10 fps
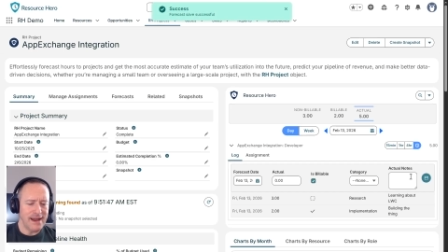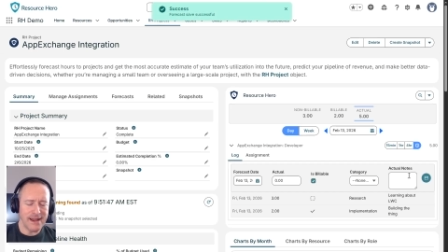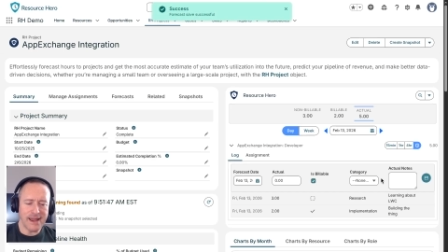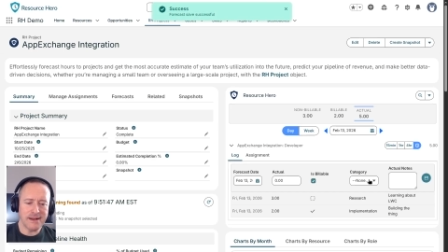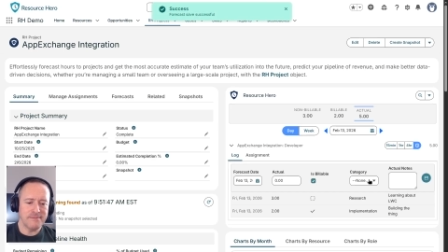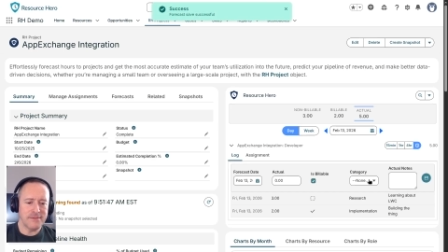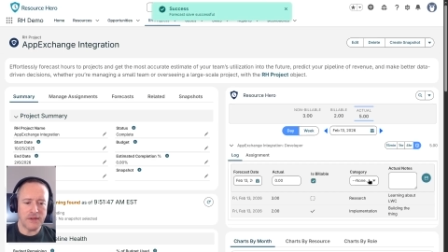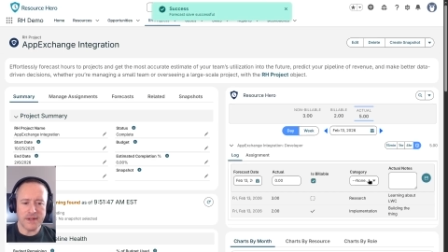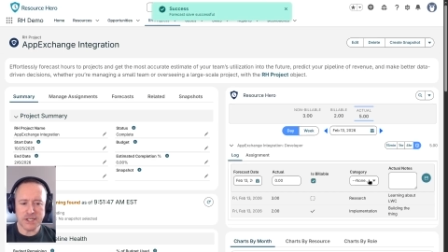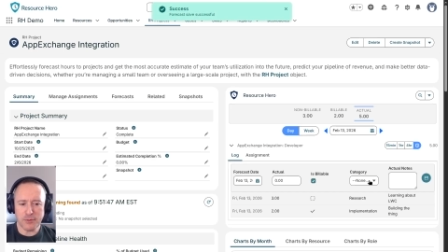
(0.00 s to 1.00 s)
Again,
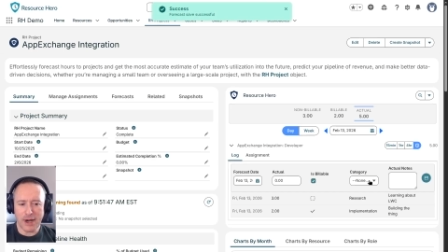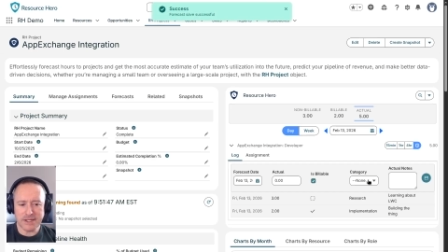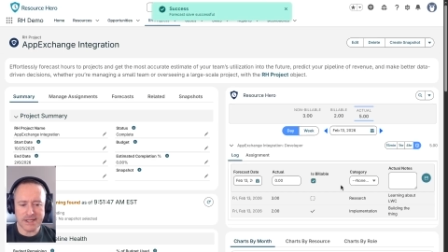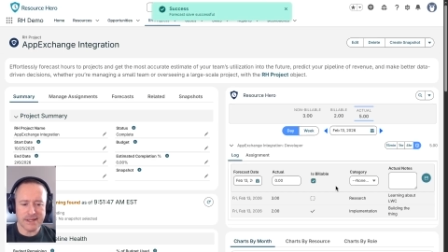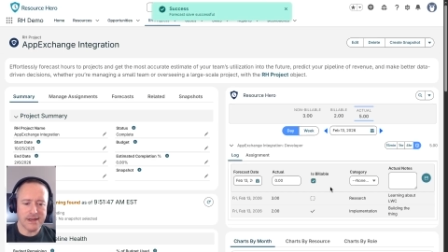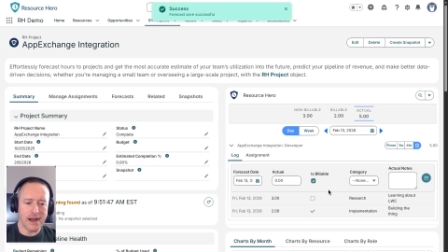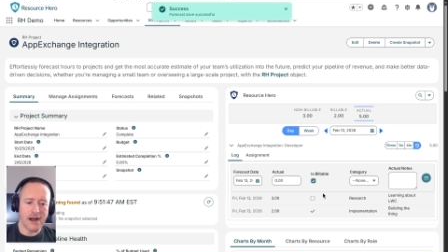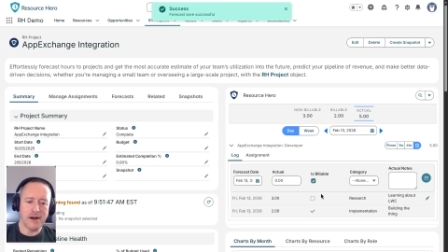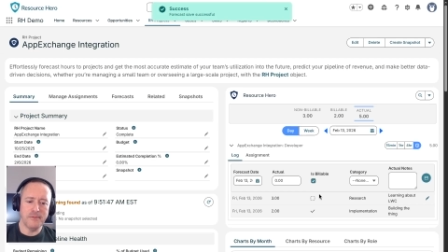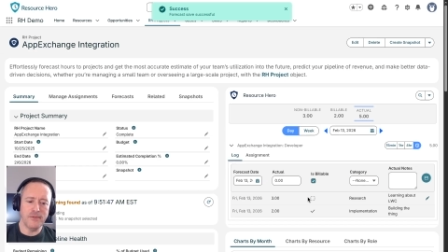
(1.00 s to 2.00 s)
nothing surprising.
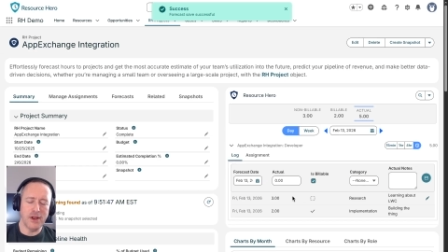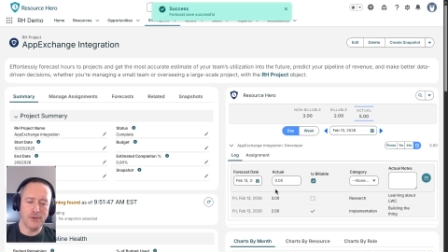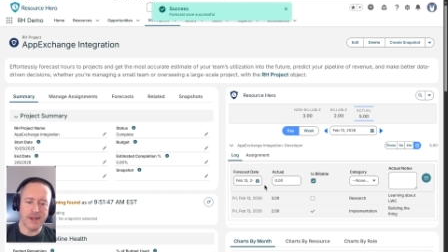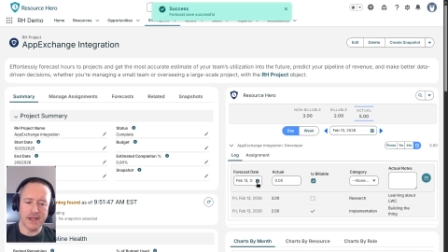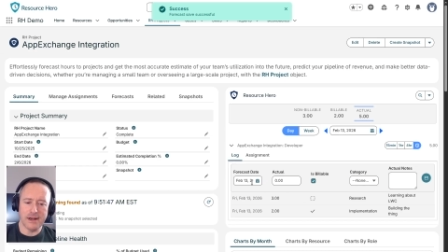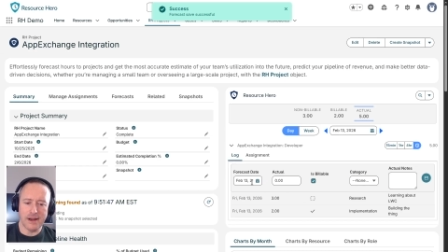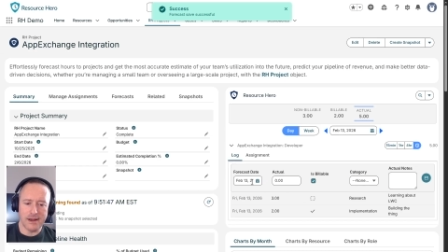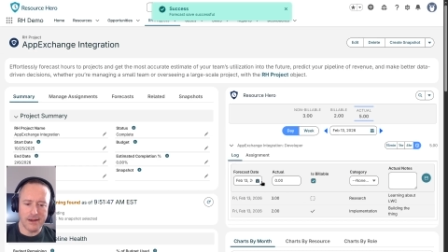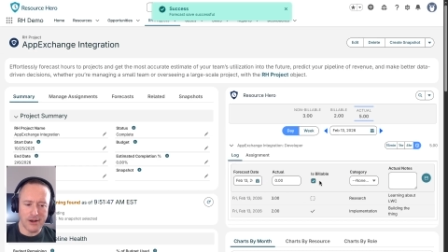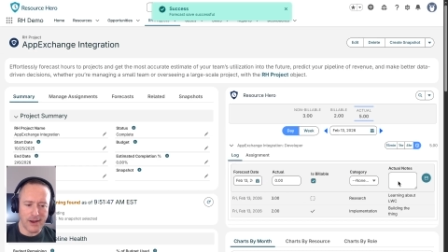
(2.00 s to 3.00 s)
We can,
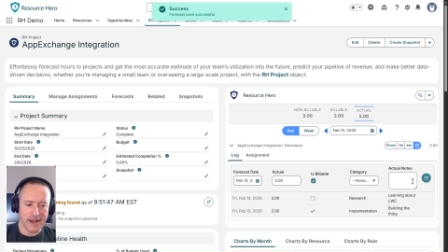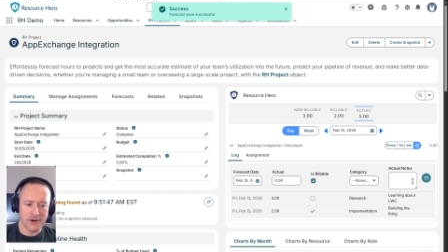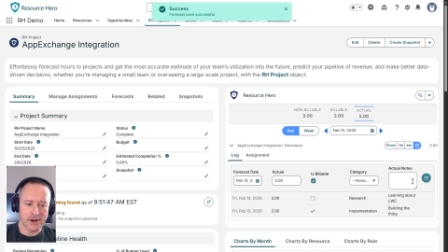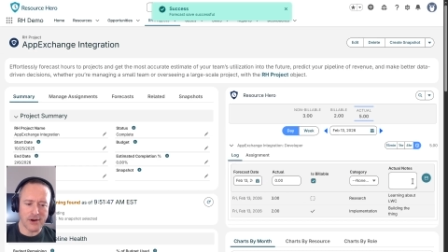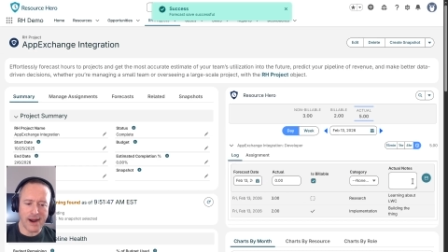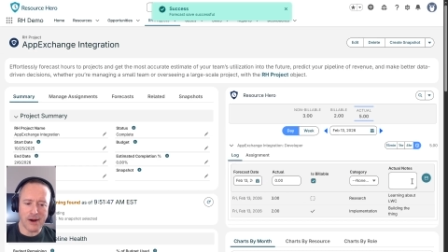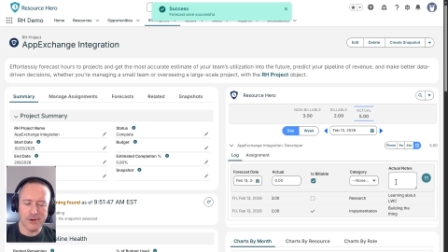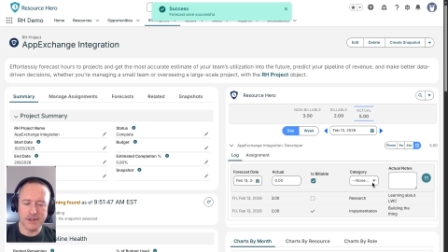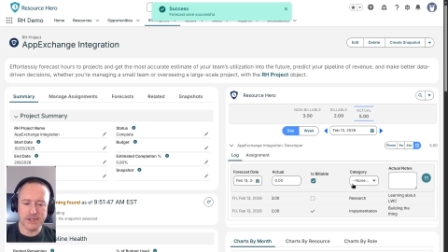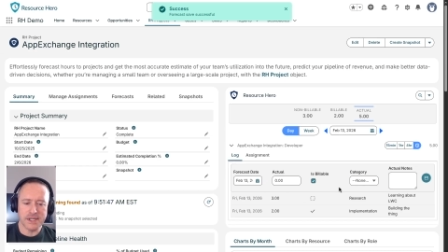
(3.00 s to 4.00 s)
enter in our
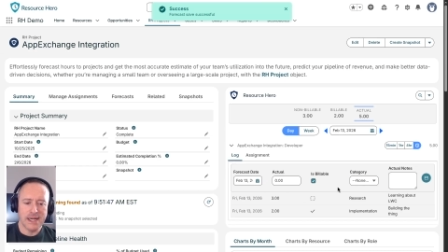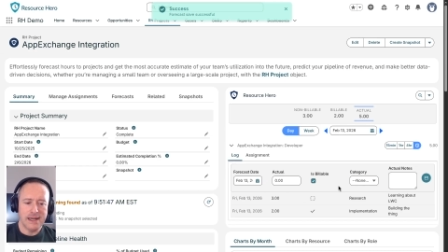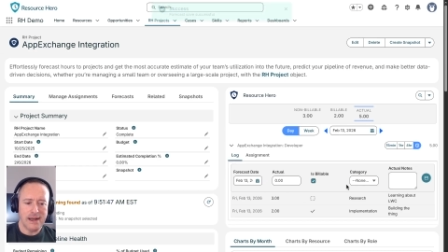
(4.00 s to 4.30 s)
hours.